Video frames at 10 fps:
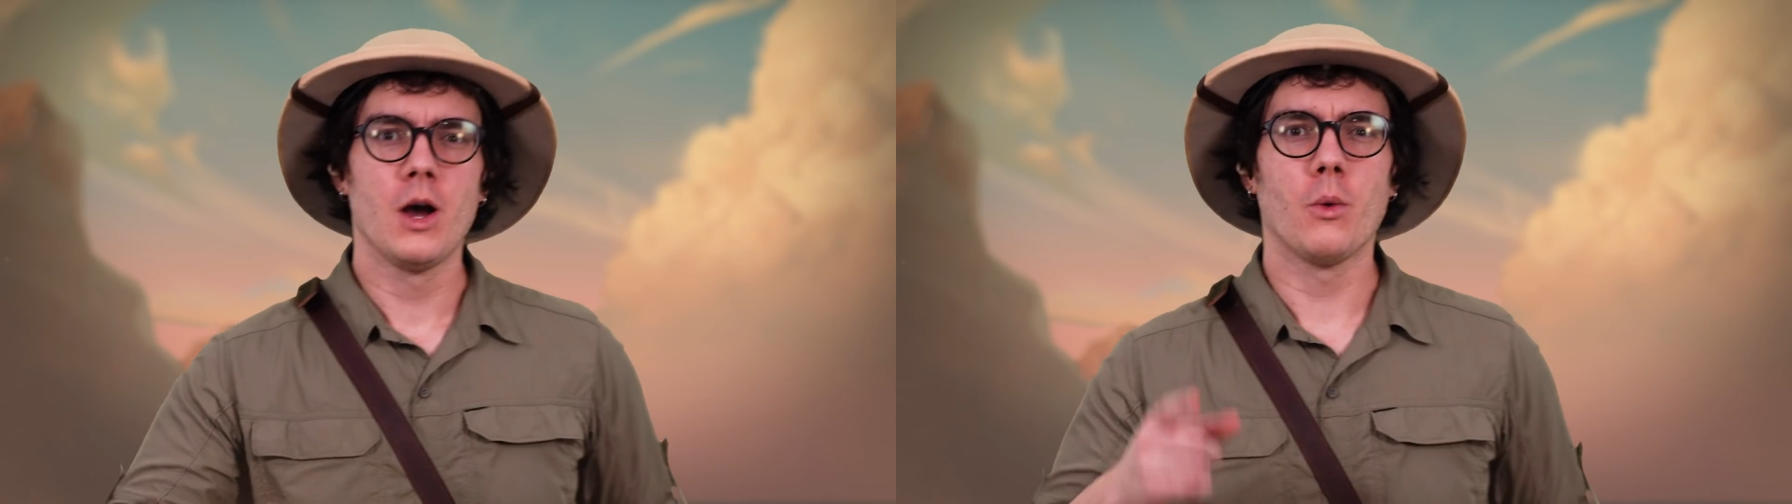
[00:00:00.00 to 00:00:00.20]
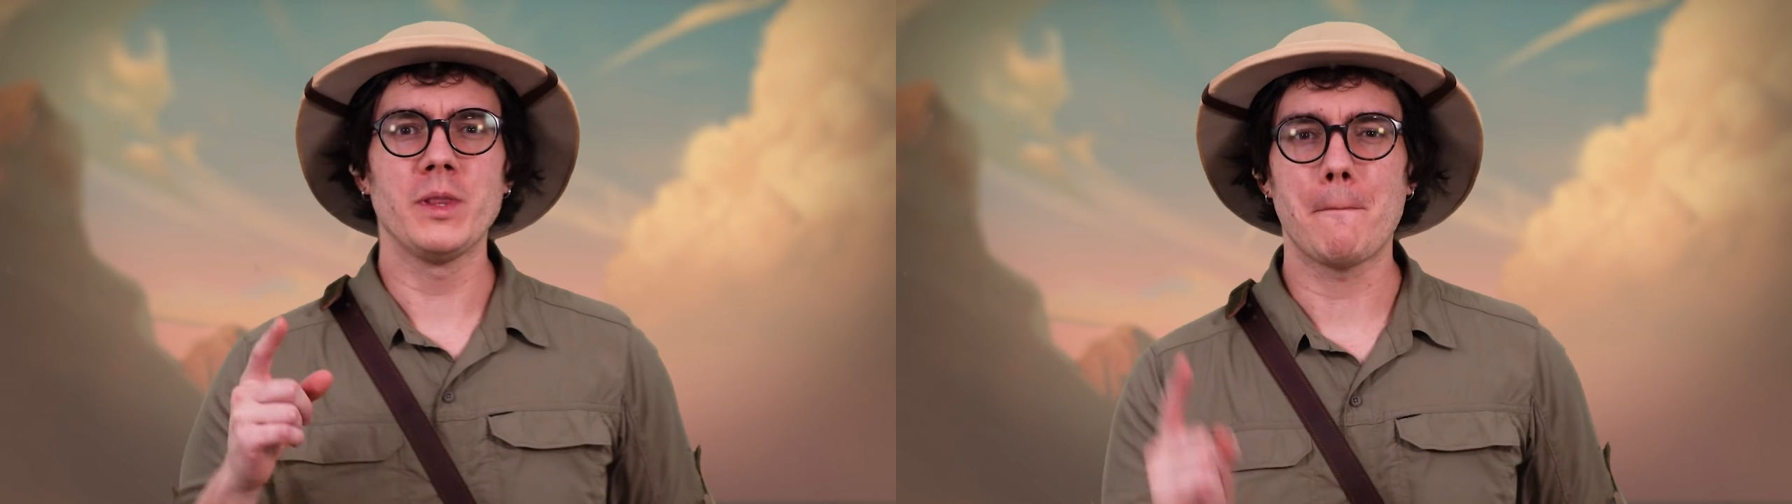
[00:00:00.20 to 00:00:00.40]

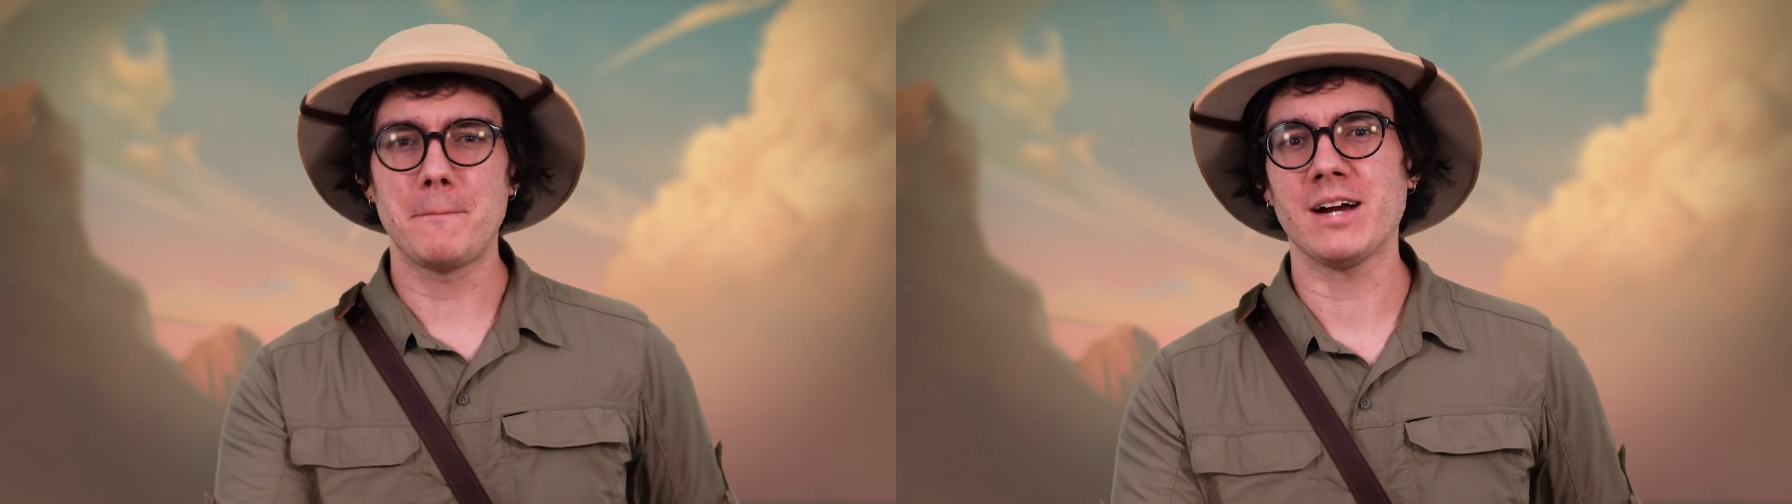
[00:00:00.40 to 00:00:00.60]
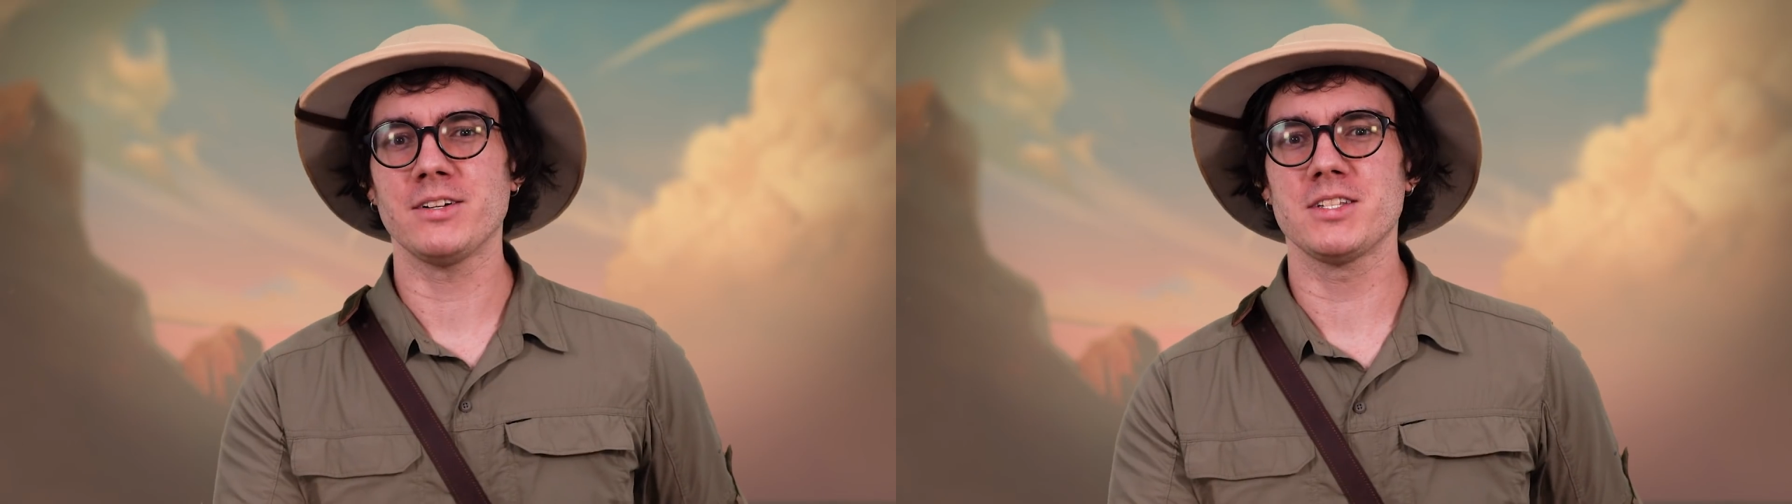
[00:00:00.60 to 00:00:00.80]
When the
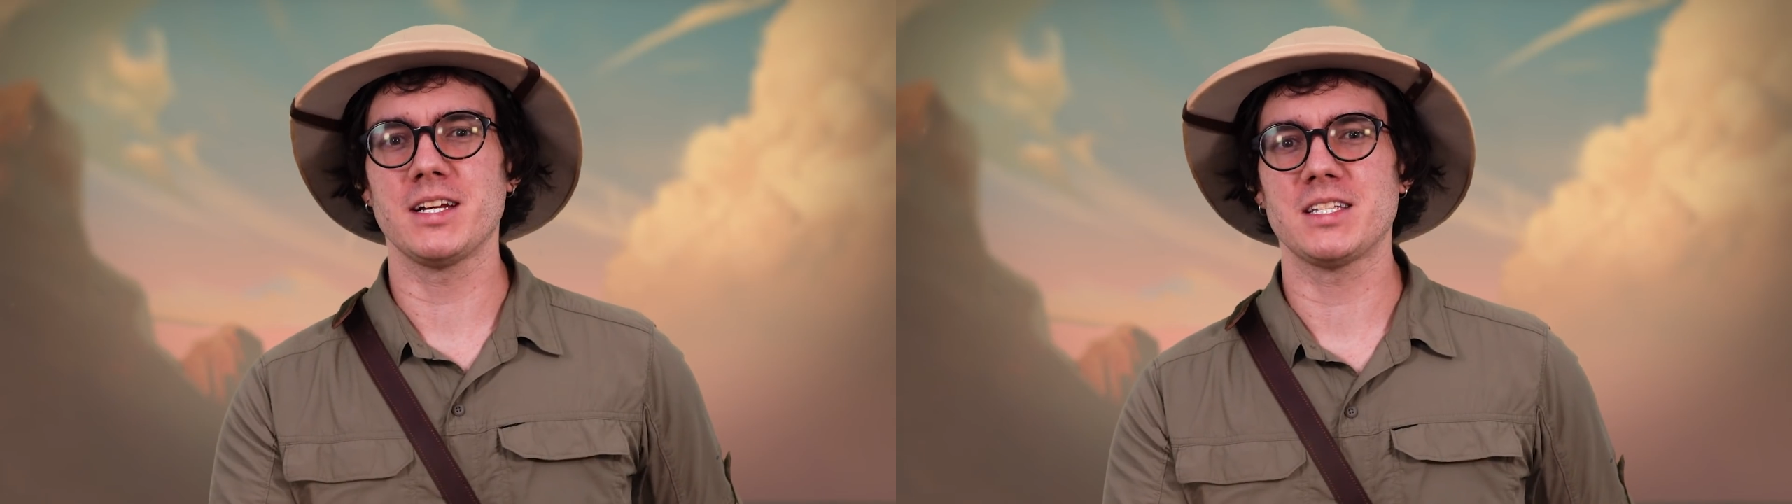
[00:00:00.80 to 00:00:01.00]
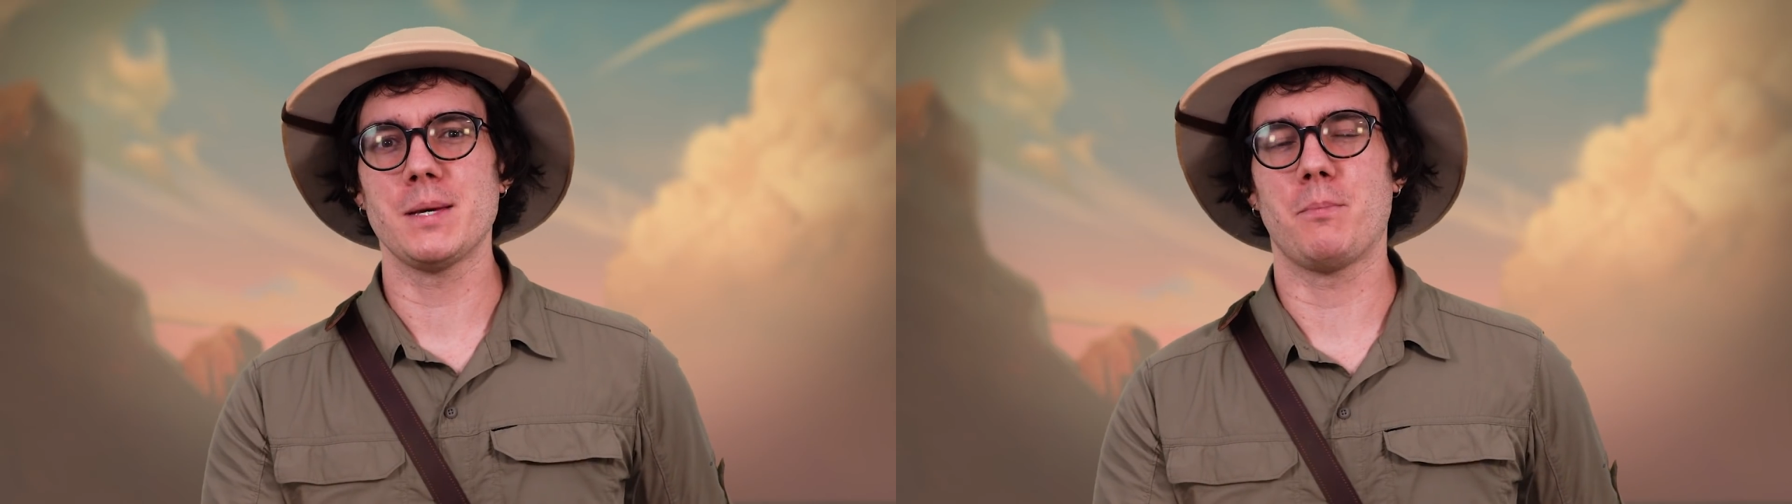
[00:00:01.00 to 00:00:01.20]
Barrens
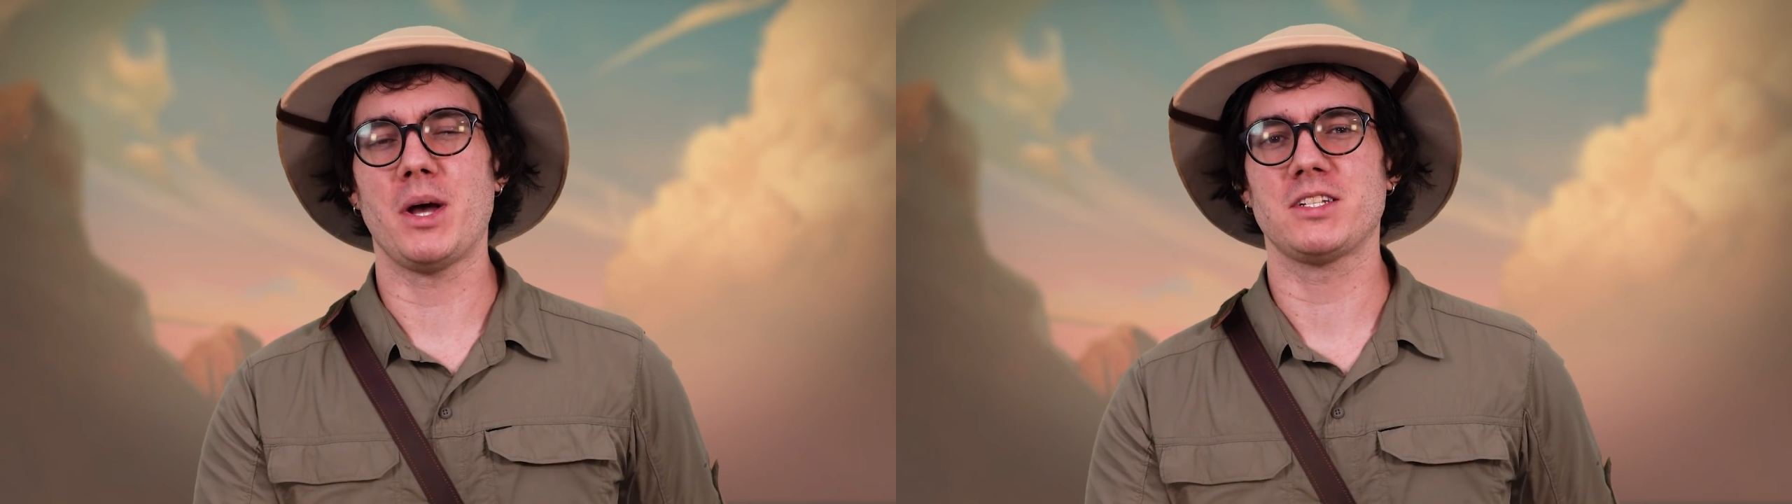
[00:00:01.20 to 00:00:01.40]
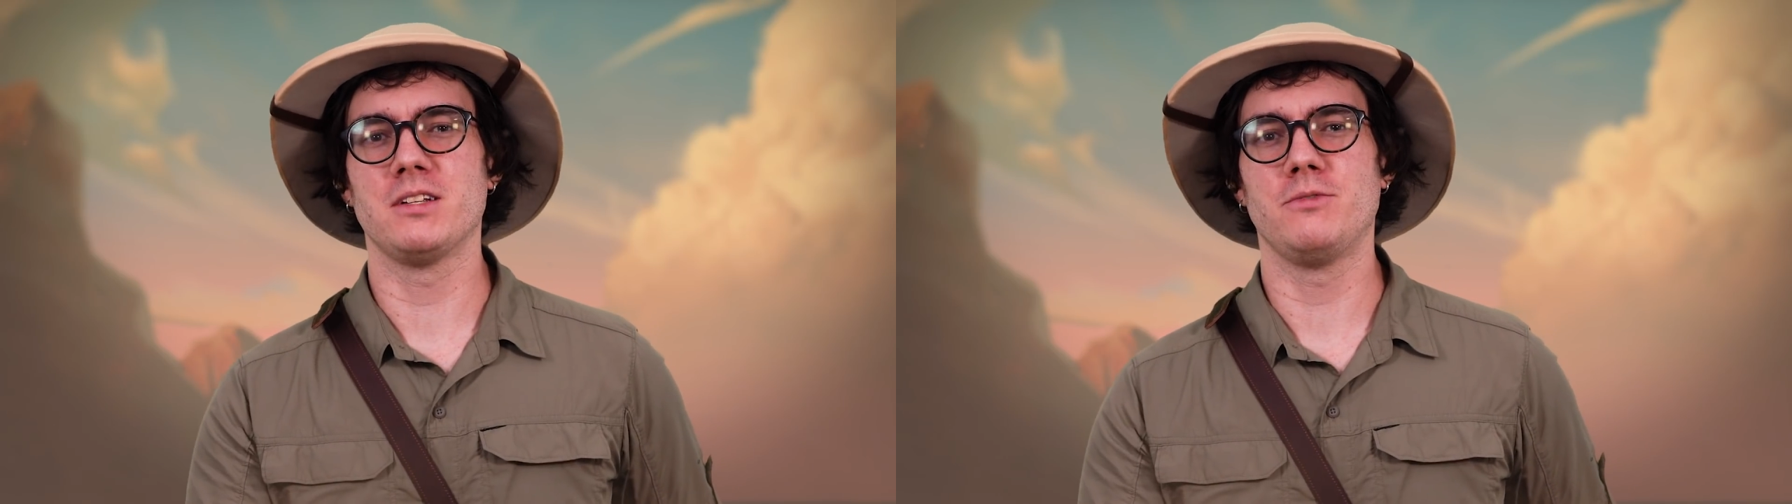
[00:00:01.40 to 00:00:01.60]
gets the
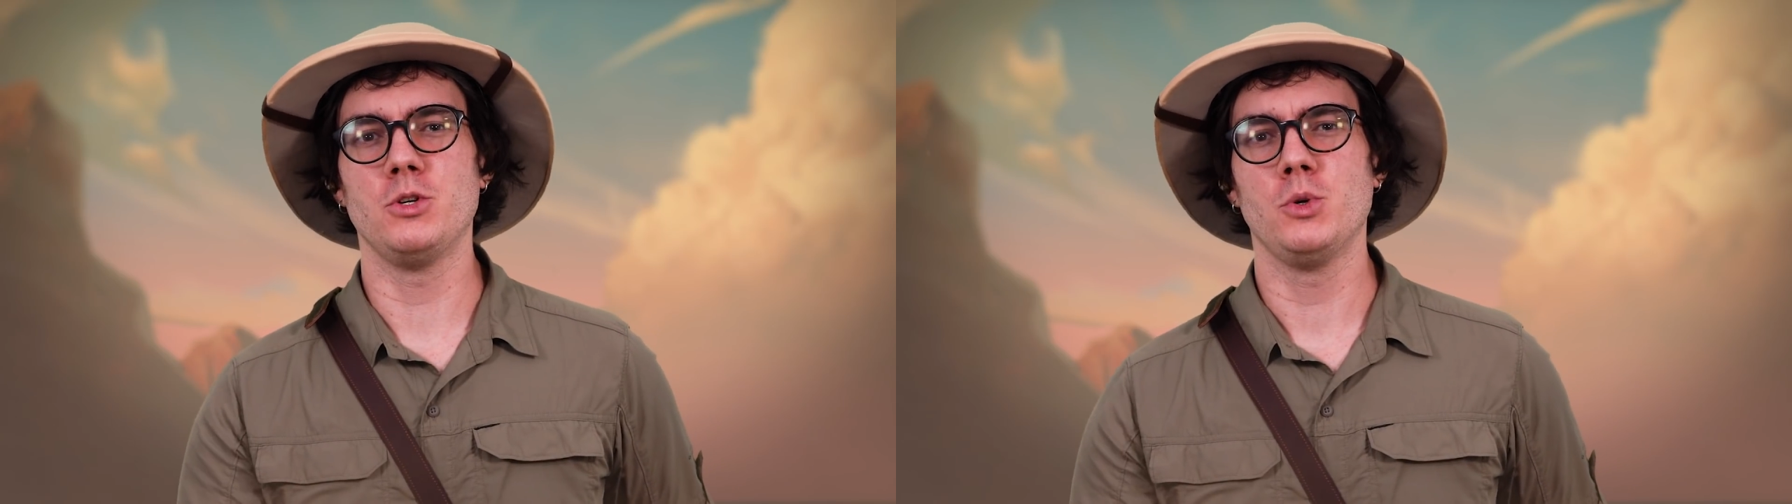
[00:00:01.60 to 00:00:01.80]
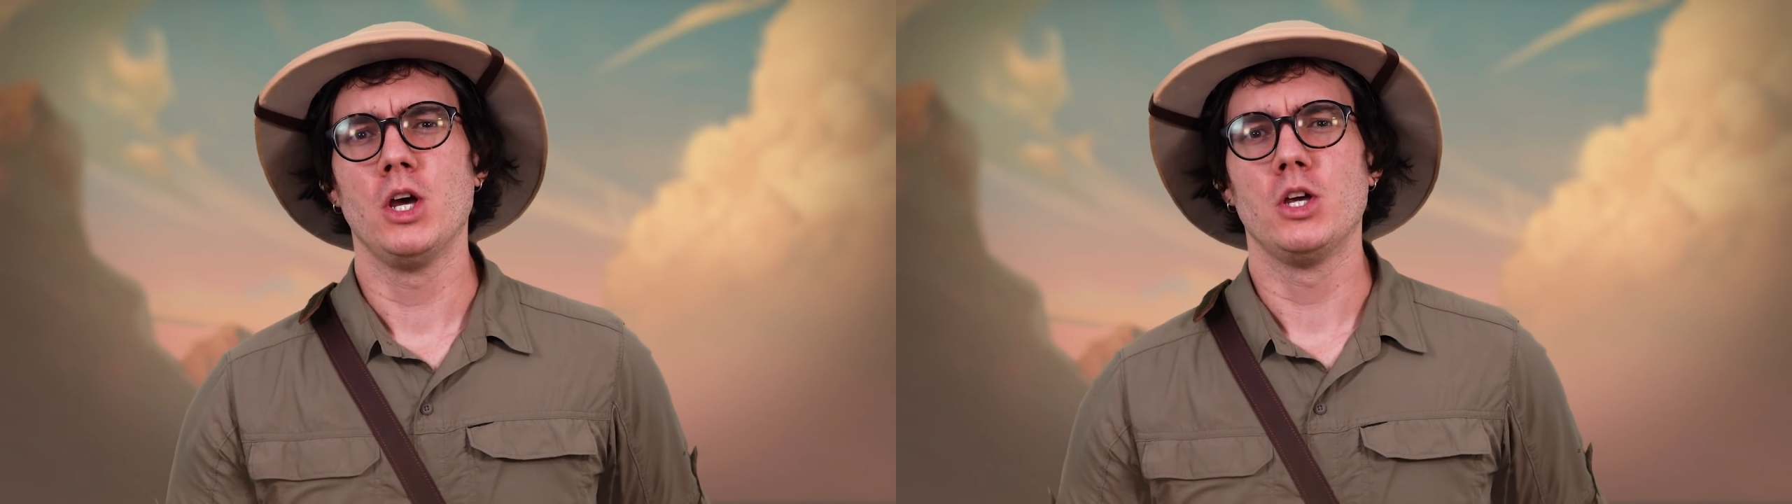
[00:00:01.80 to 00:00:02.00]
best of you,